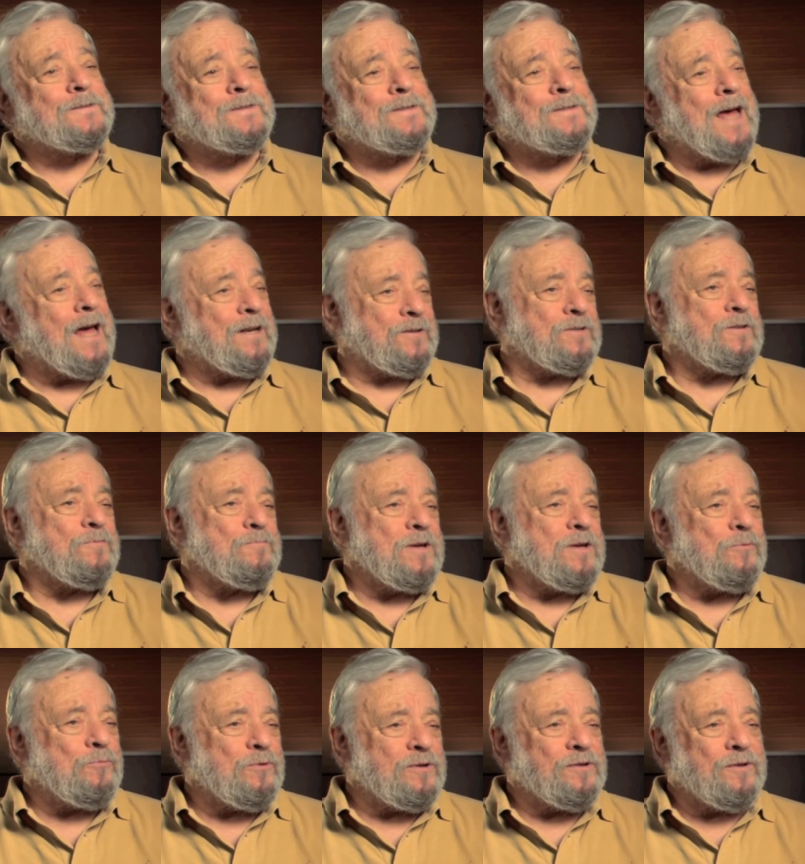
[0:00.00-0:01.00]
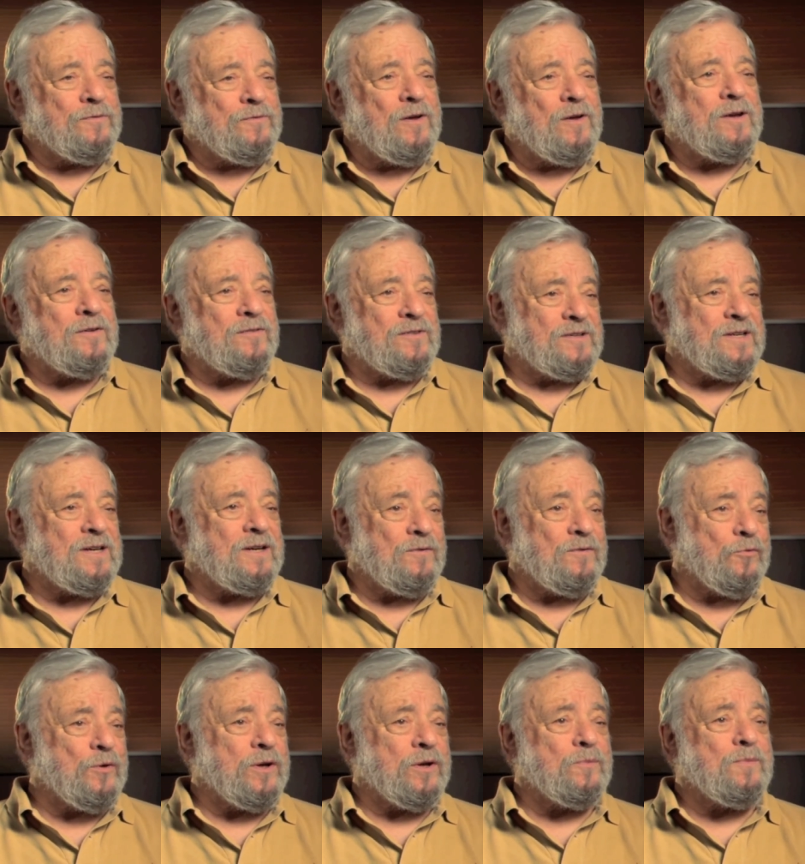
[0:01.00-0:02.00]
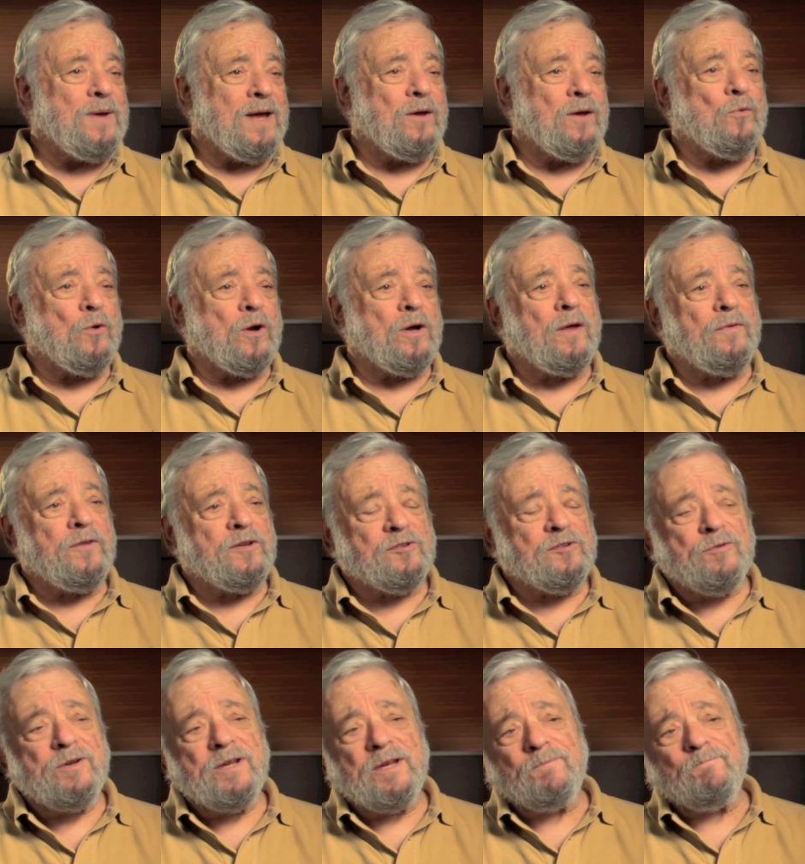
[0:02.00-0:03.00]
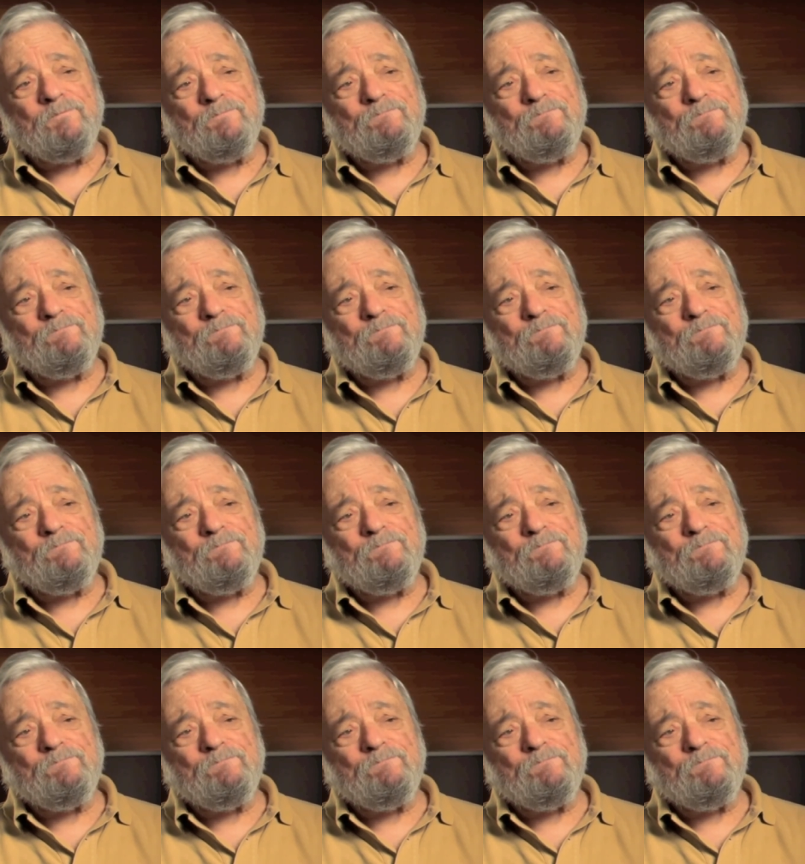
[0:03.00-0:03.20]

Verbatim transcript: that to me was the fun of seeing if we could make it work on the screen.